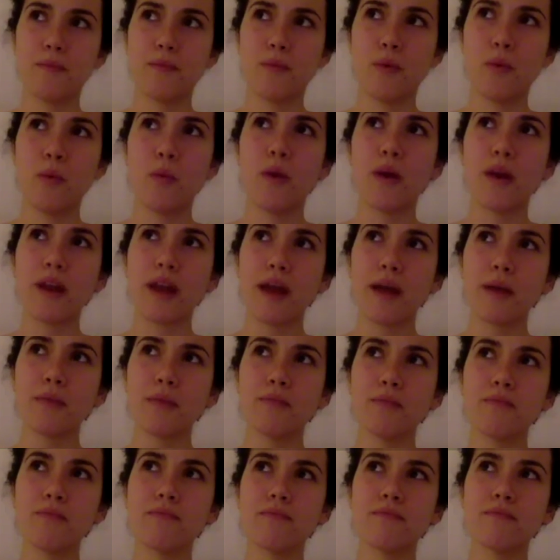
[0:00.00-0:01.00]
What
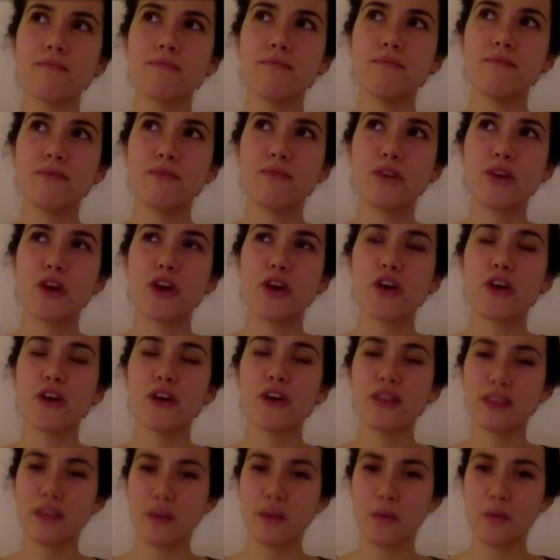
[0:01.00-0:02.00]

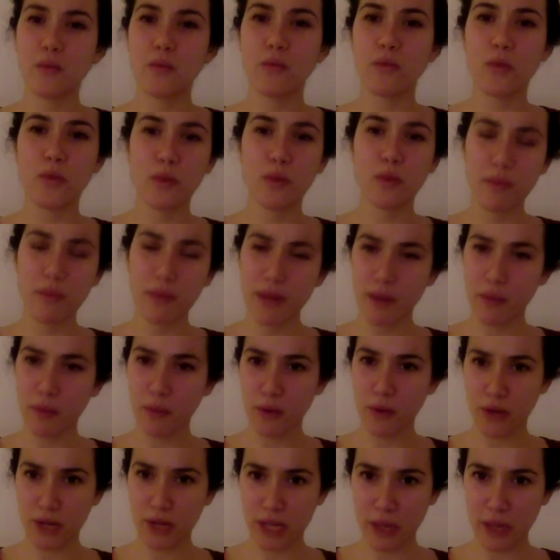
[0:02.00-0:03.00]
the women I'm
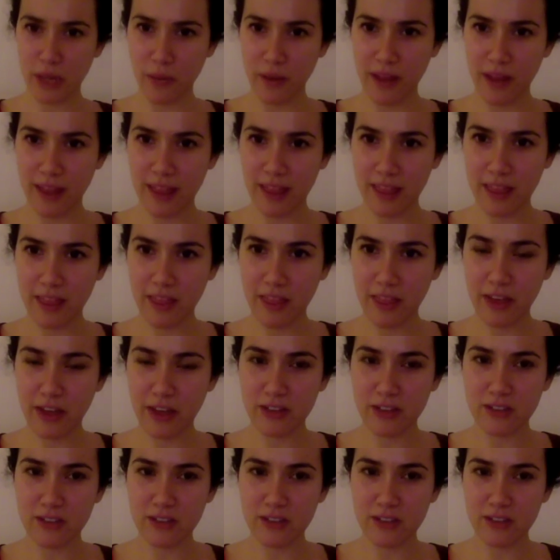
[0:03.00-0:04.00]
working with,
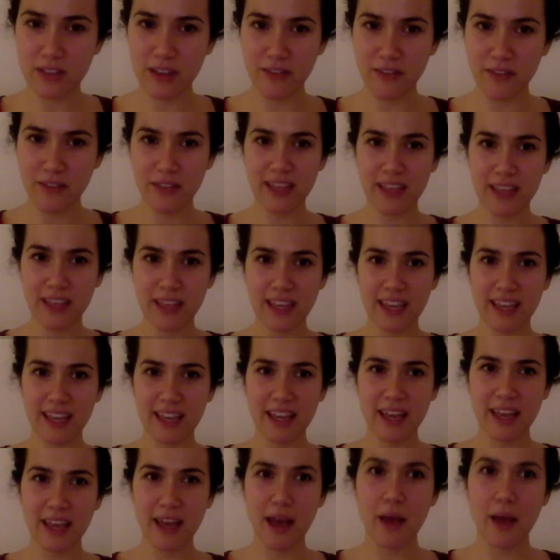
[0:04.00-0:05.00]
there's definitely
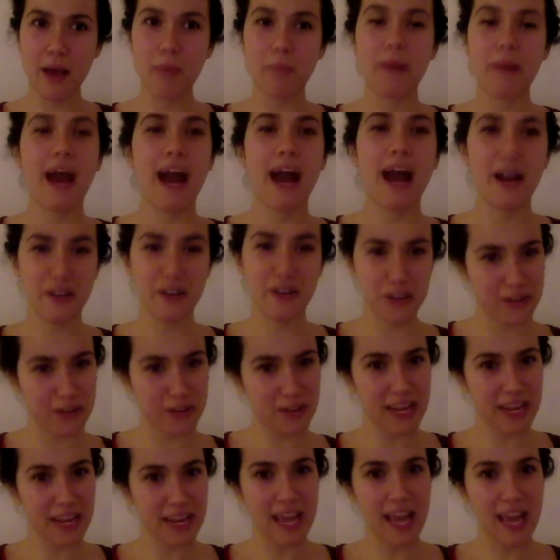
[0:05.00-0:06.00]
a pattern.
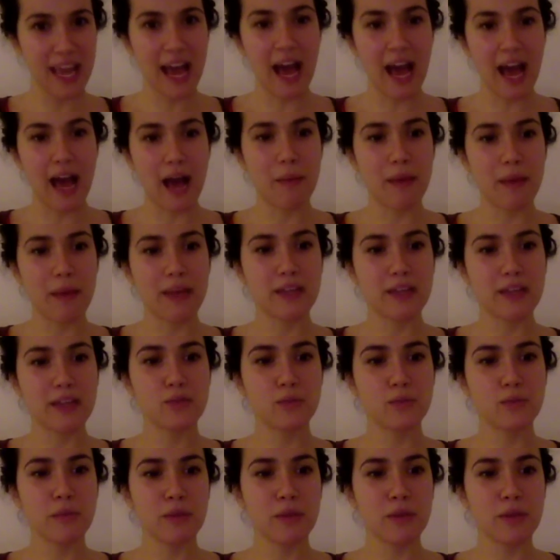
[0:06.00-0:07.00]
And it's
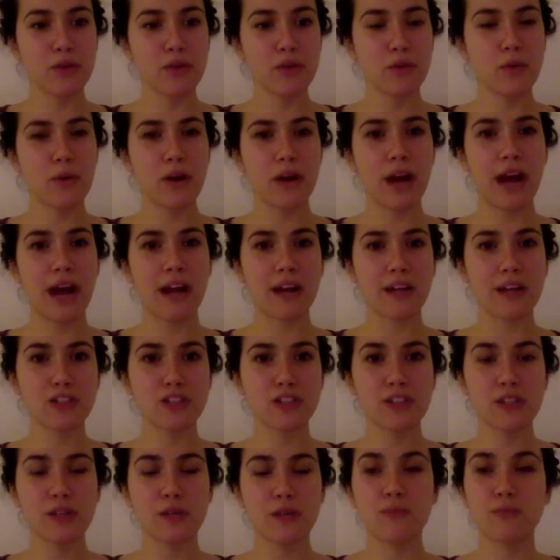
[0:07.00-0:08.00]
women who are
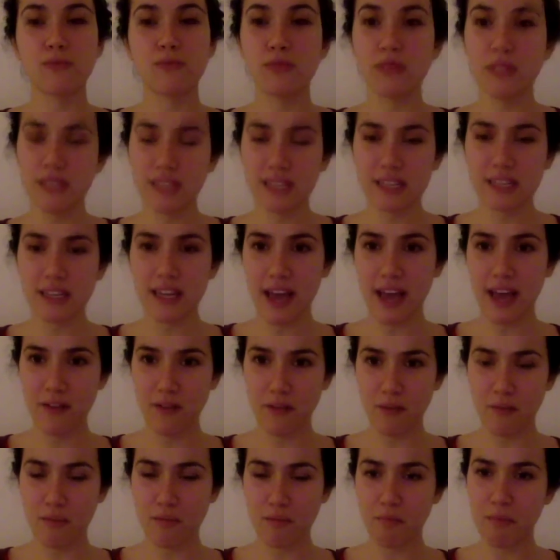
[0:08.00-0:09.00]
actually really have
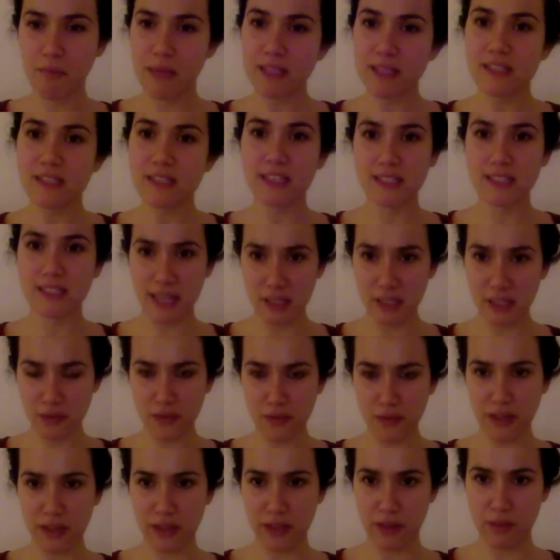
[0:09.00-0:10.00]
been
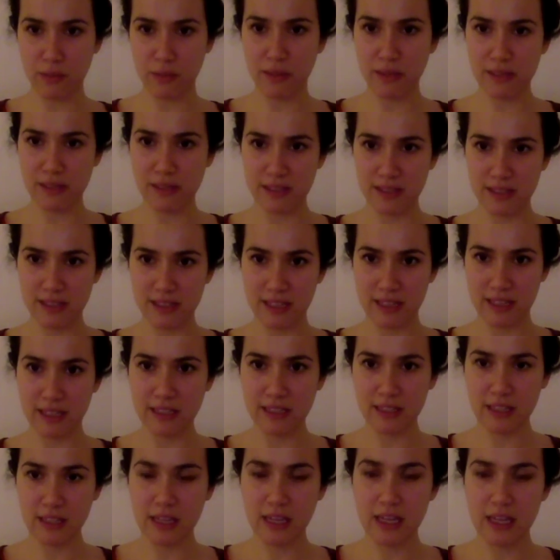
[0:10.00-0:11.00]
successful in their businesses
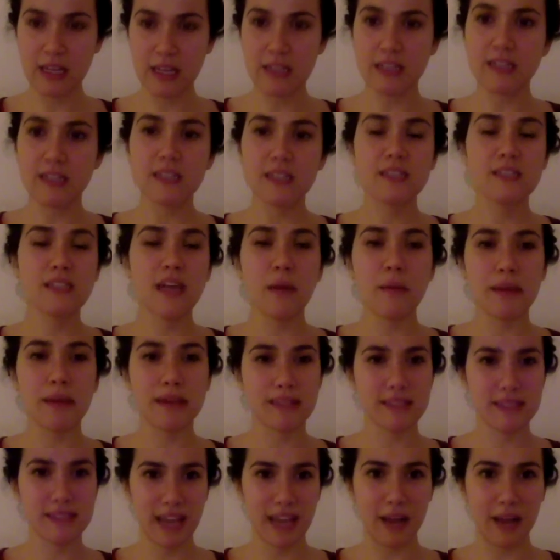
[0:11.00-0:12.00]
to some
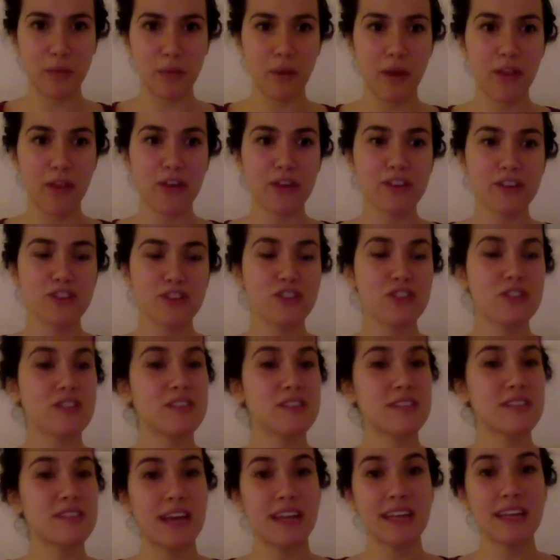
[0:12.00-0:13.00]
extent, whether it's just
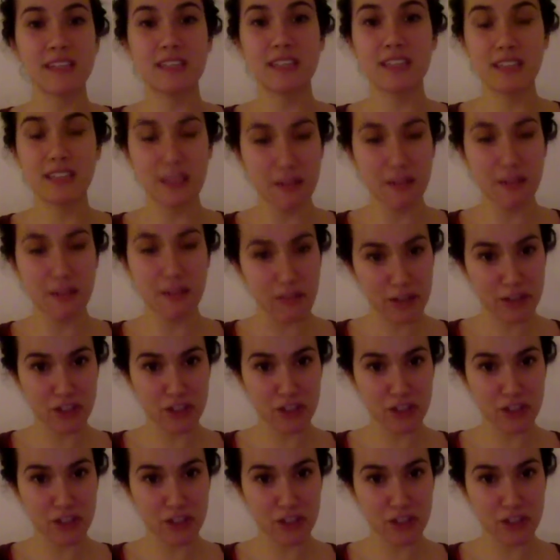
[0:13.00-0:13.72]
deciding to leave their